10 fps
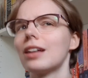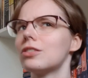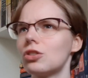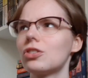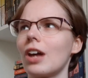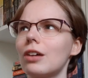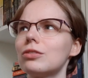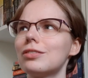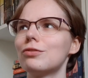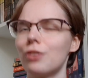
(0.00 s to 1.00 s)
It does
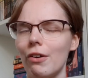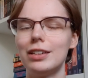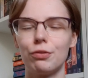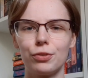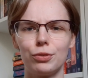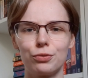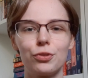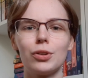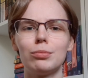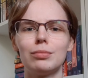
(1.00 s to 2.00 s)
sound very different
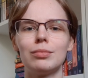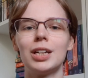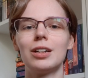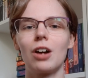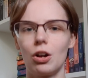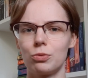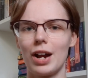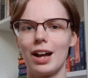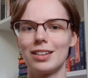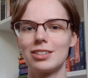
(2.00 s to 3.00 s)
from
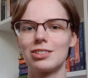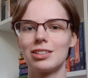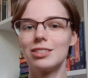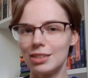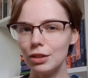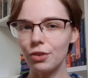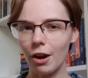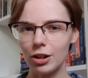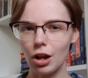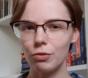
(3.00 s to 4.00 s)
Conrad's
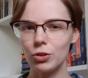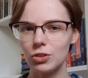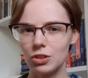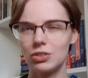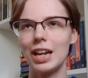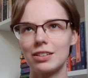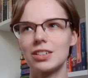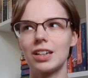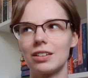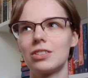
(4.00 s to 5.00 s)
seafaring novels, because he has a
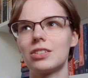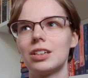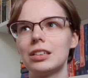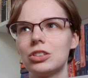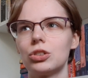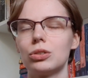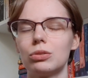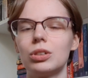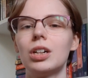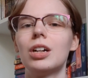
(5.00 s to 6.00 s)
tendency to